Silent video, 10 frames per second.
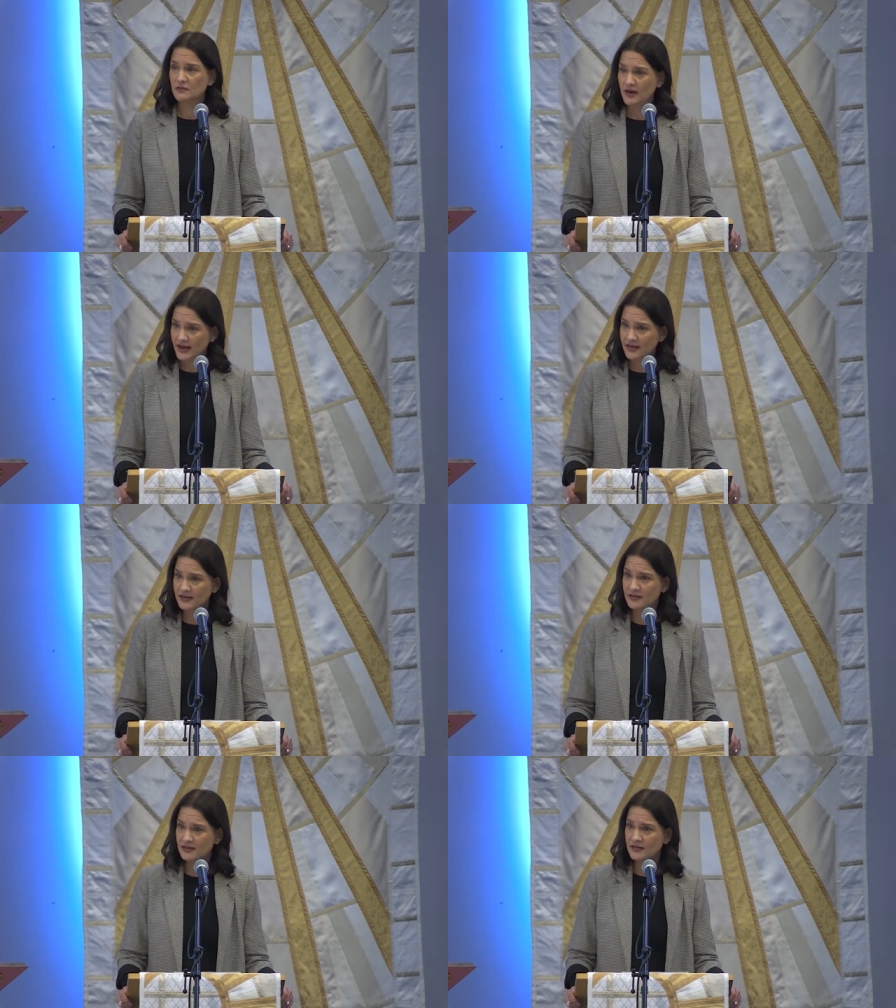right?
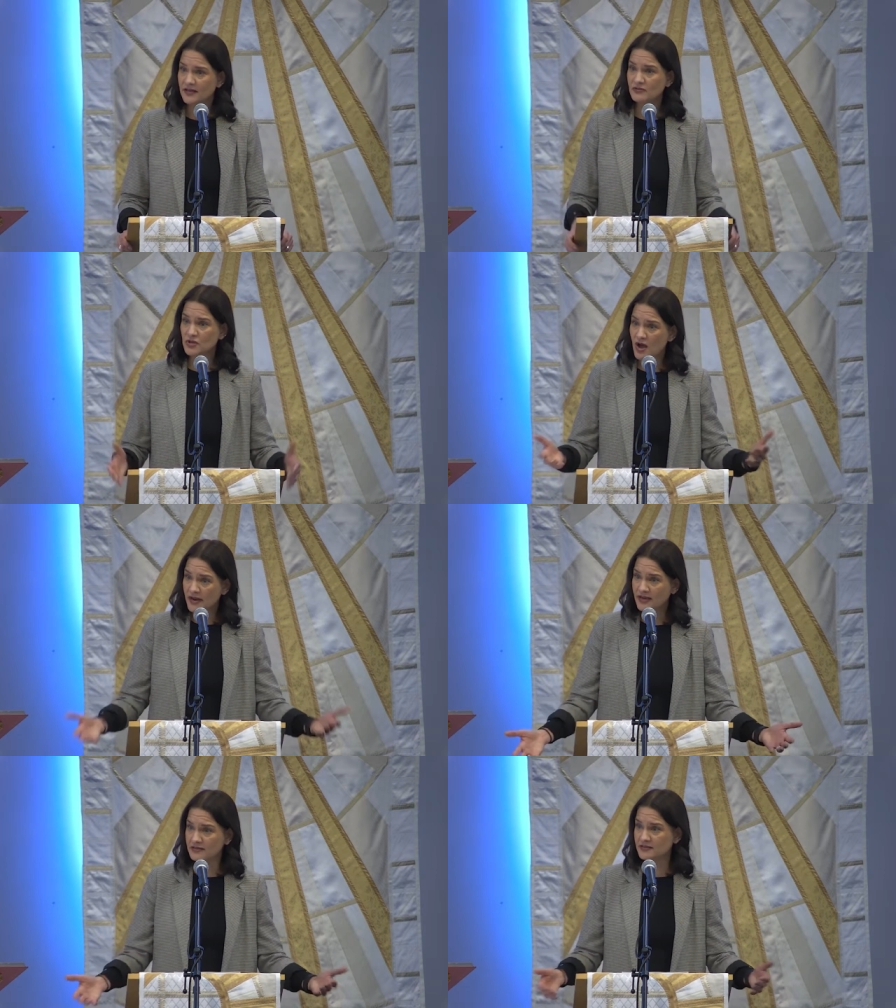He was
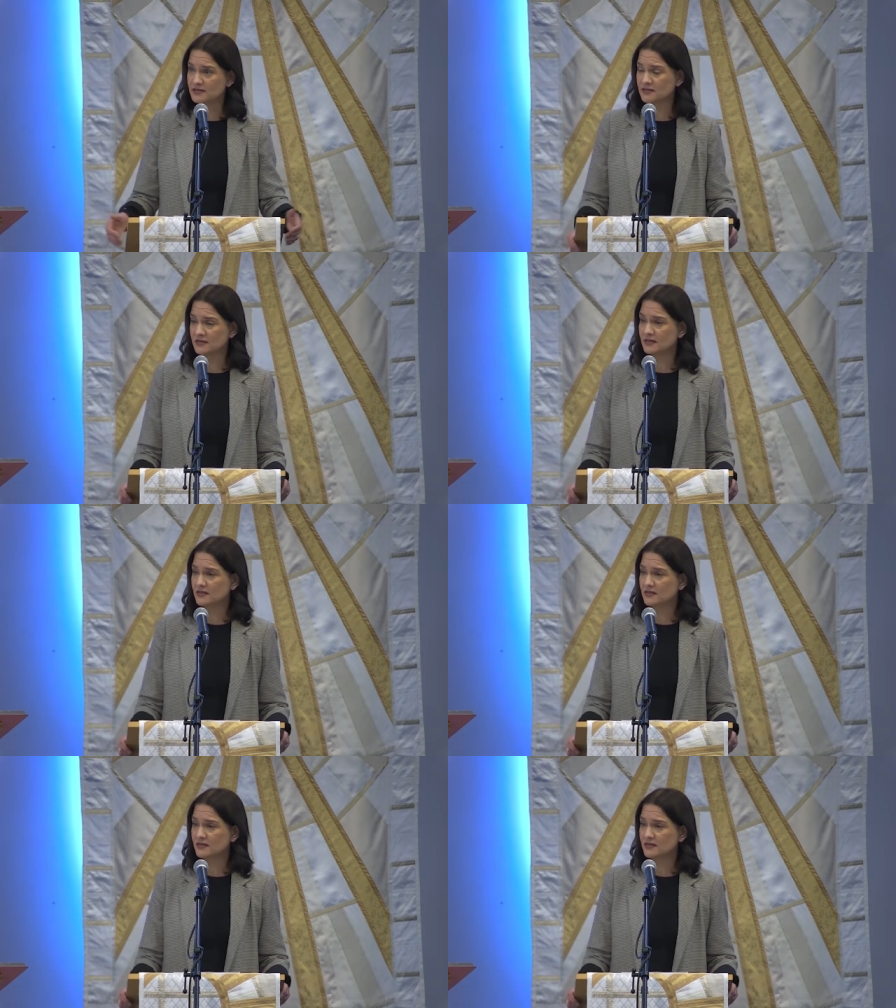honest.